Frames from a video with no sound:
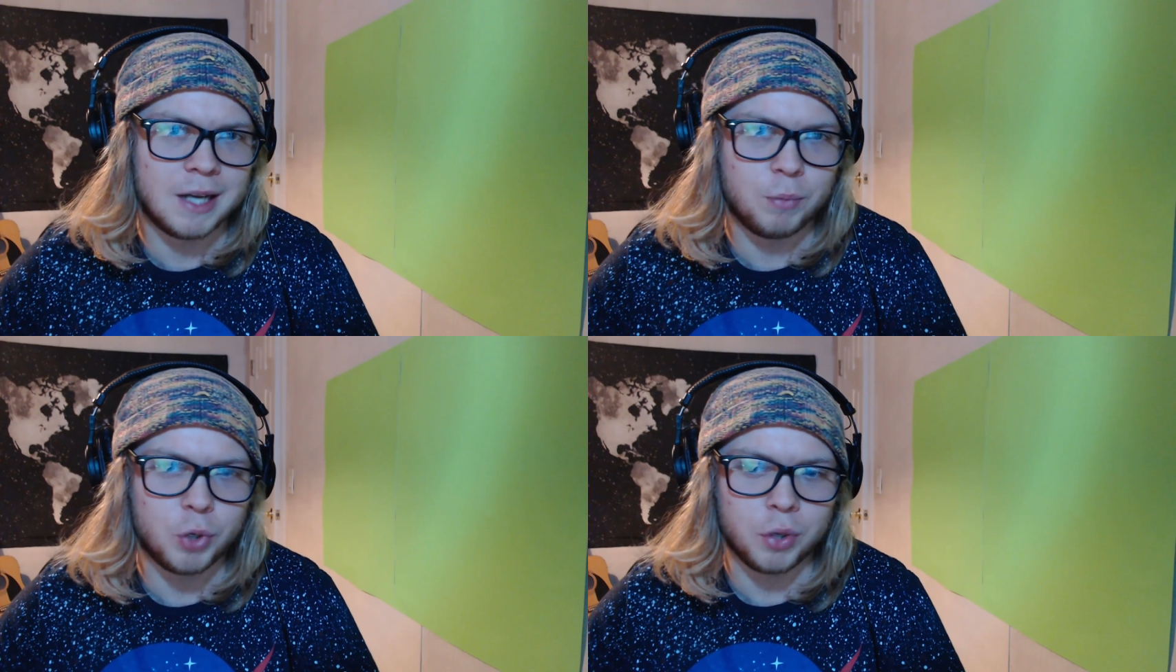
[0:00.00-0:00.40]

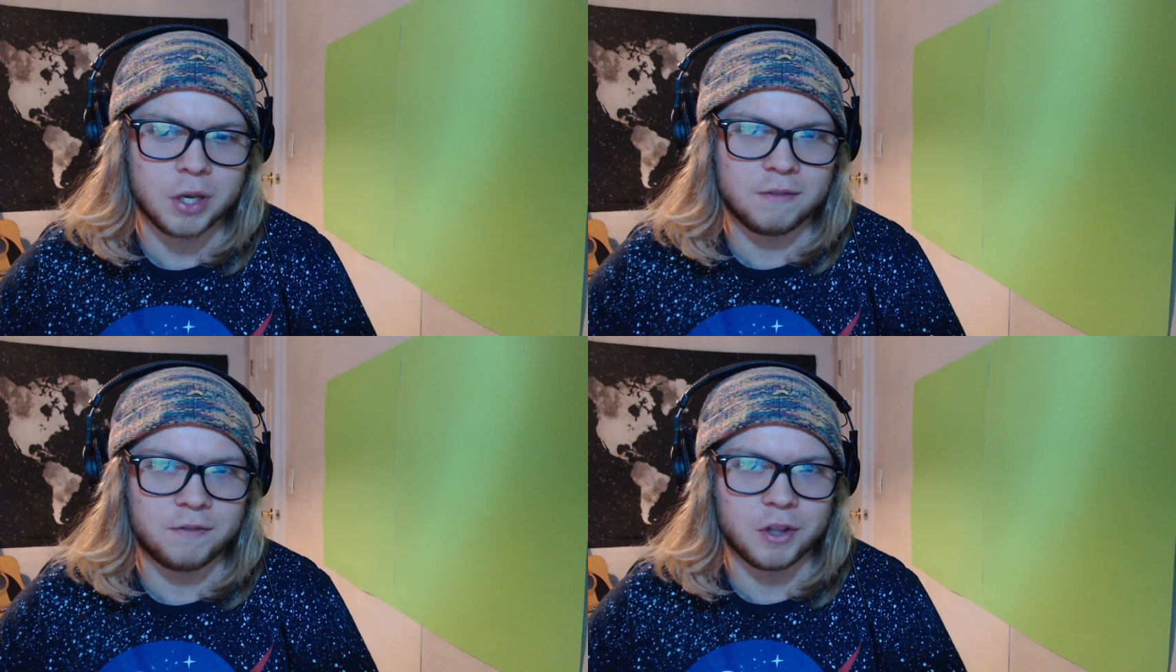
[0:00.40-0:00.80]
and I'm
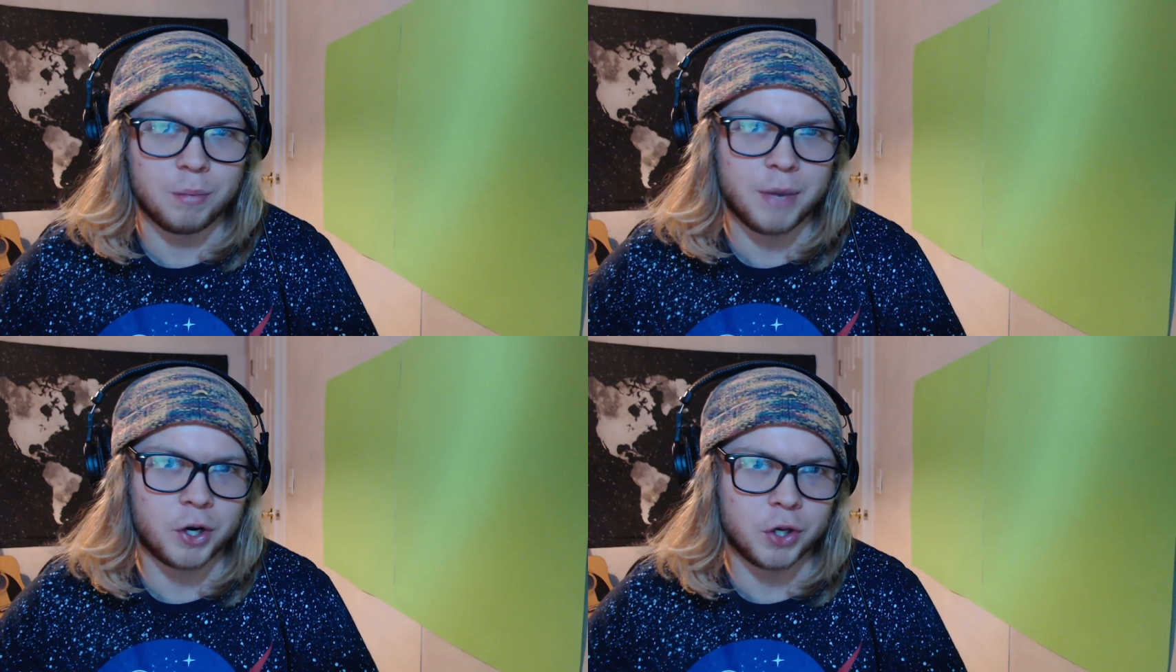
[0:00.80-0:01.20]
doing it for the
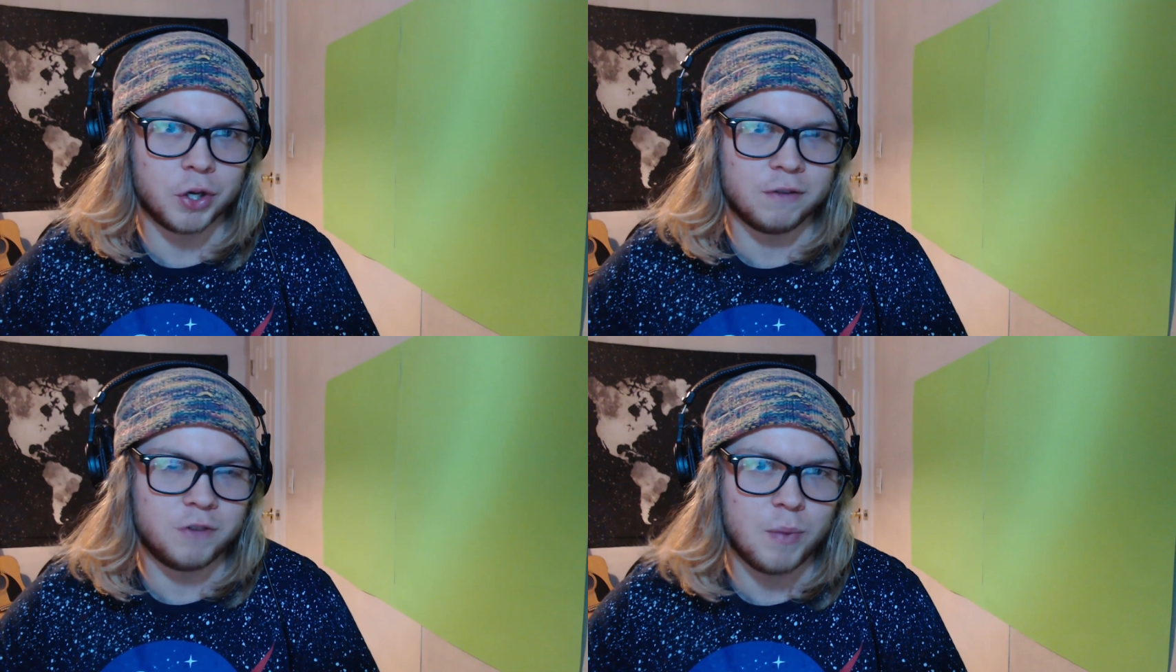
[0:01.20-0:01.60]
better
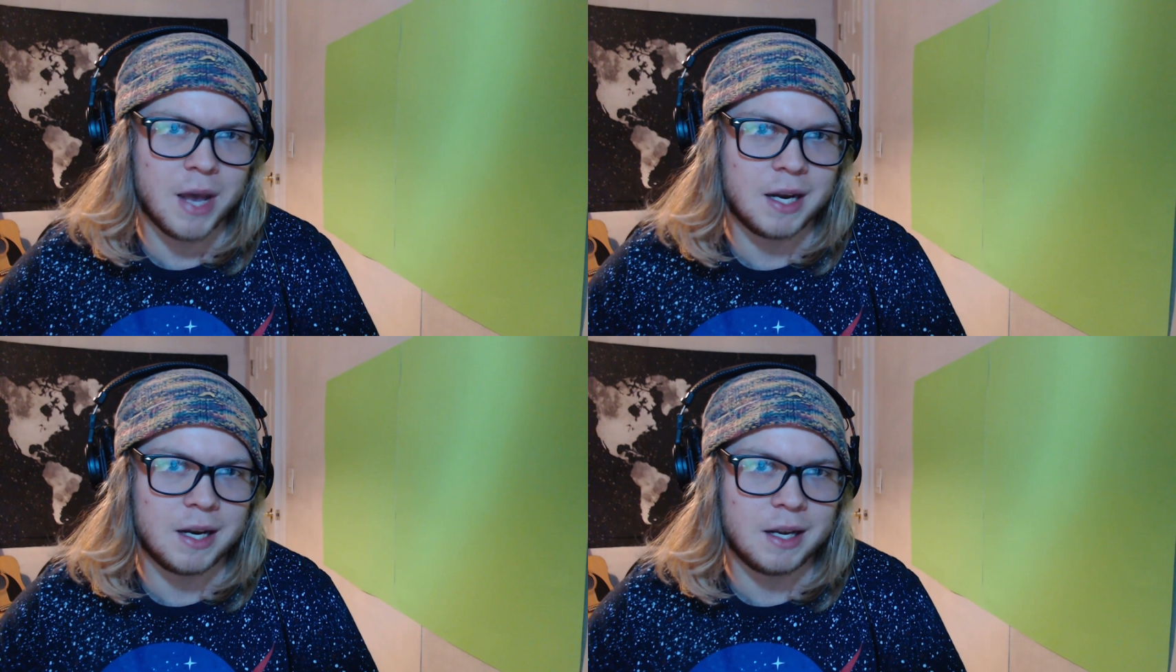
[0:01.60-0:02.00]
good of
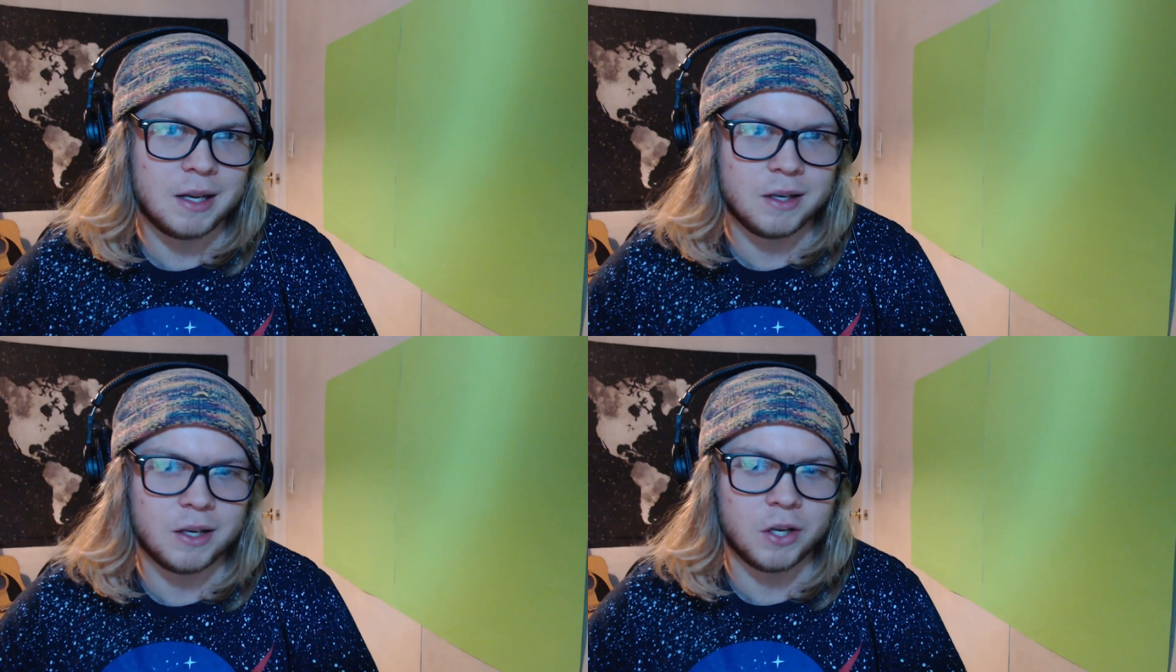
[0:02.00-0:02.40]
humanity,
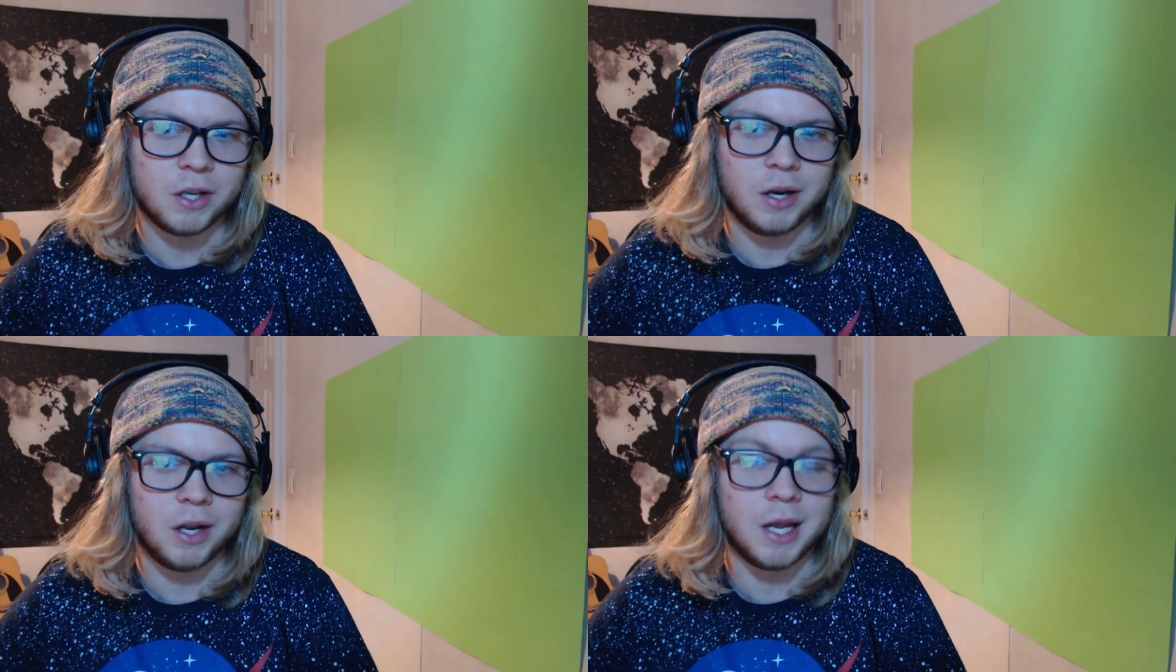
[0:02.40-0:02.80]

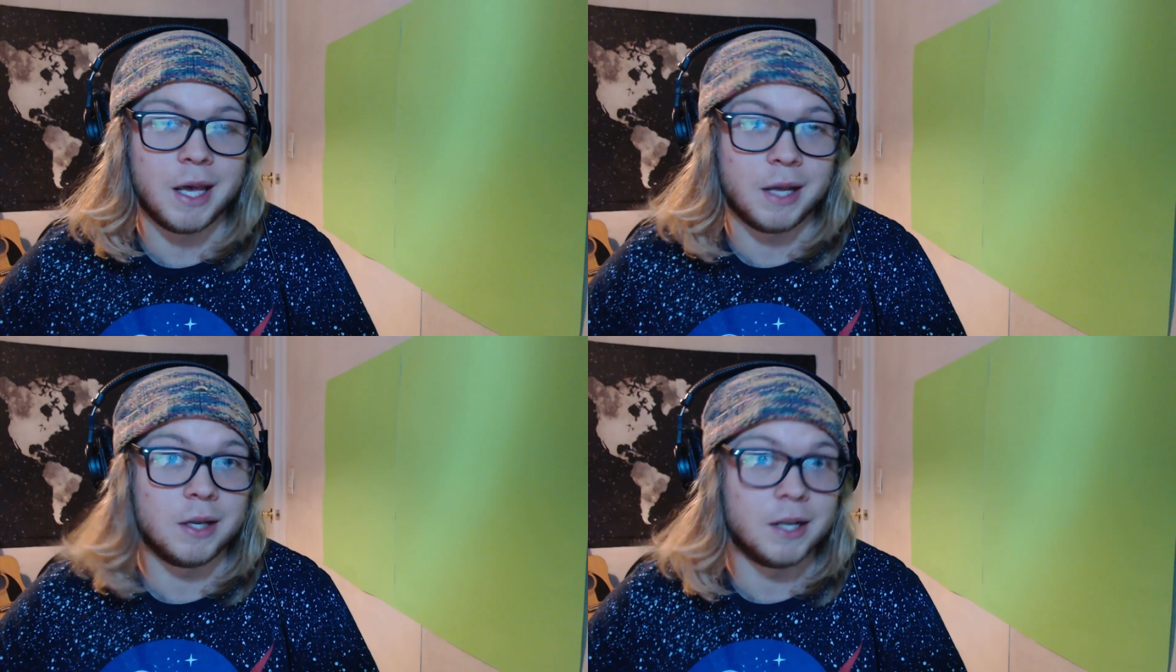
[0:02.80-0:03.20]

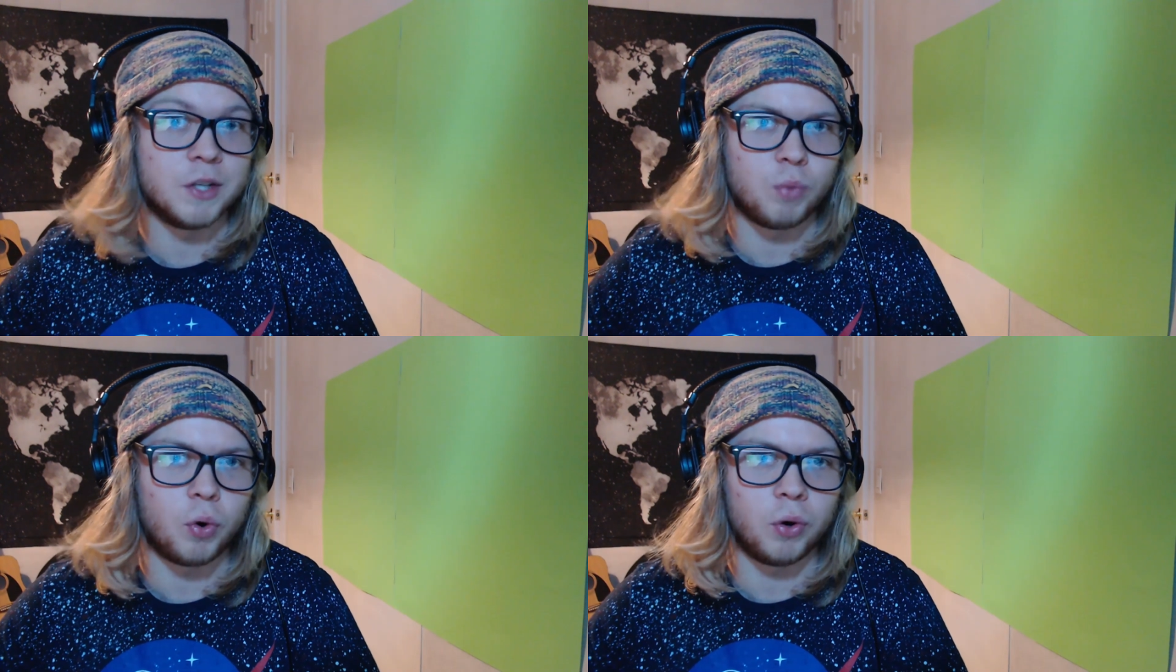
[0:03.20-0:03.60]
and it
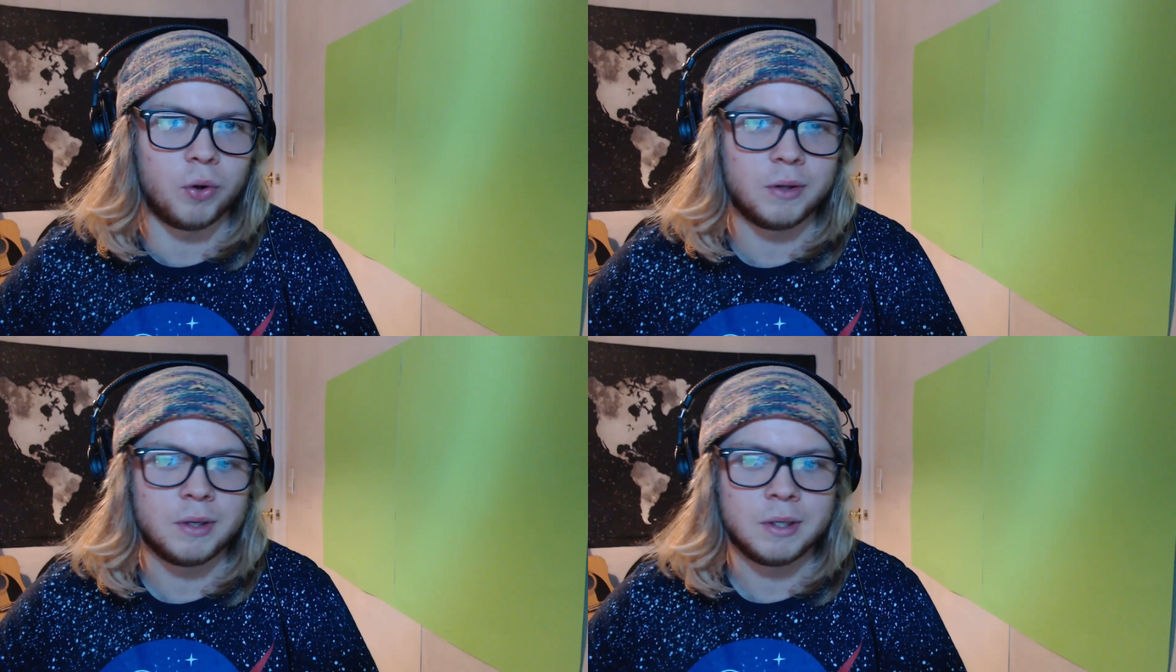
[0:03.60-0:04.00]
is moral.